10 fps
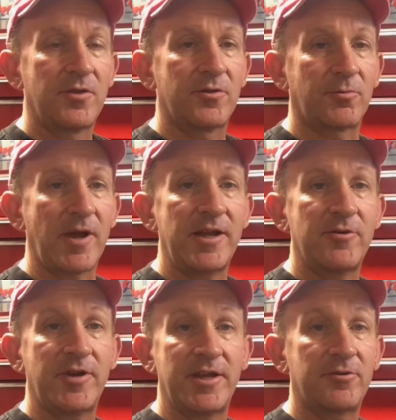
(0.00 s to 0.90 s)
the
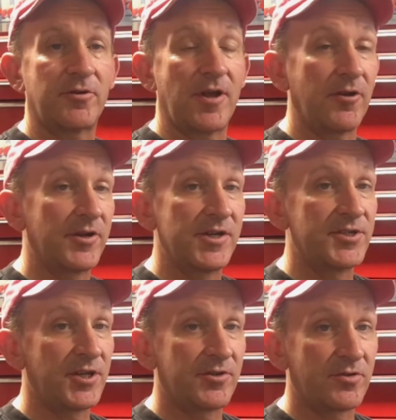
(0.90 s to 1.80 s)
radio heater and air
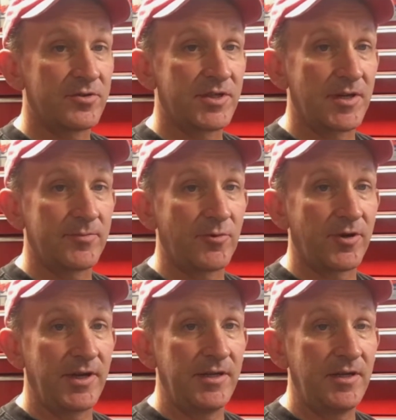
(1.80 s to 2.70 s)
conditioning control stopped
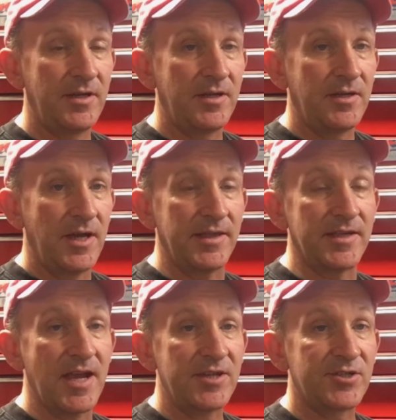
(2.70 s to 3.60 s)
working, and the
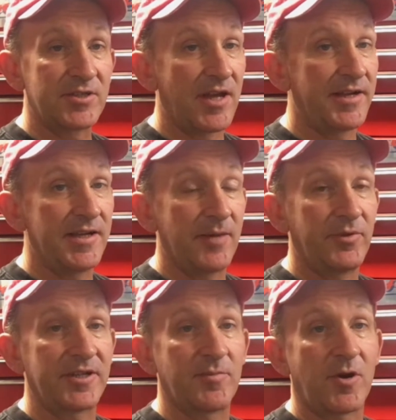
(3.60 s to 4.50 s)
dash is lighting up
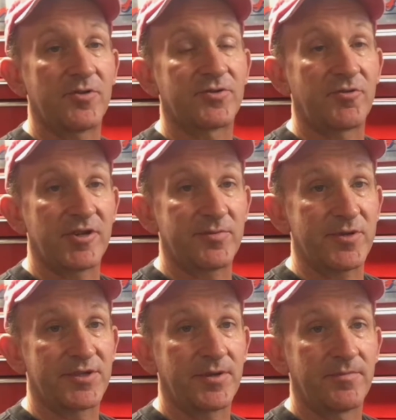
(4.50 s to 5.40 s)
like tomorrow's
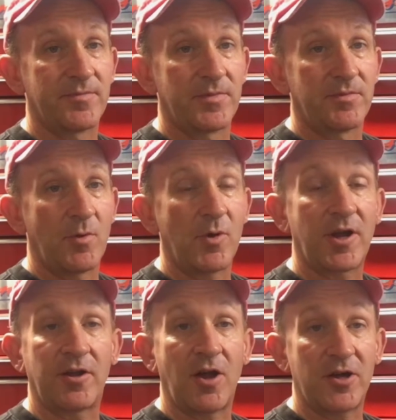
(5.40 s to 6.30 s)
Christmas. What
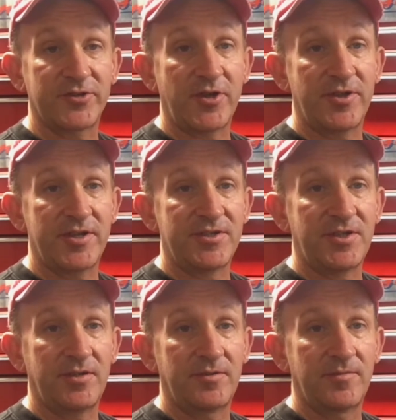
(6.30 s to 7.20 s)
could cause all
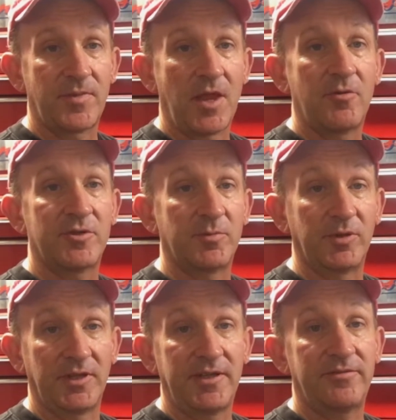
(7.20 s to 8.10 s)
this? Would you
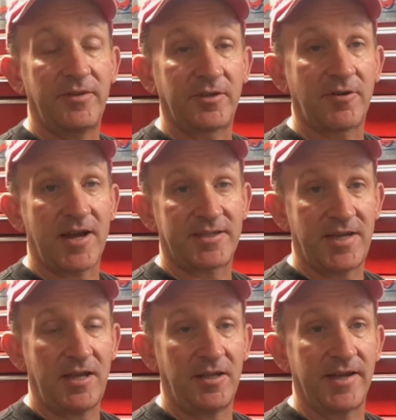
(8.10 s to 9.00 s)
believe a
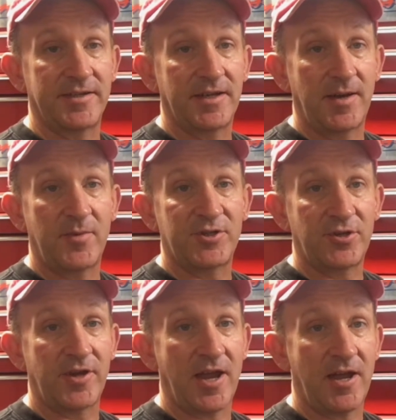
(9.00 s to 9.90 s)
cracked taillight? And I'm going to
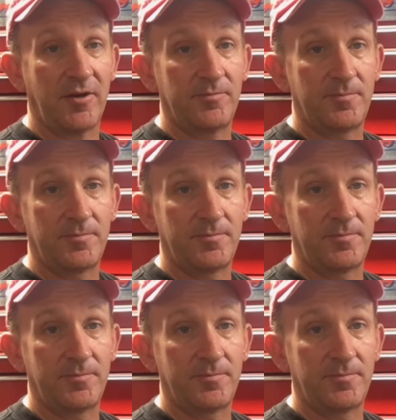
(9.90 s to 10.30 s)
show you how.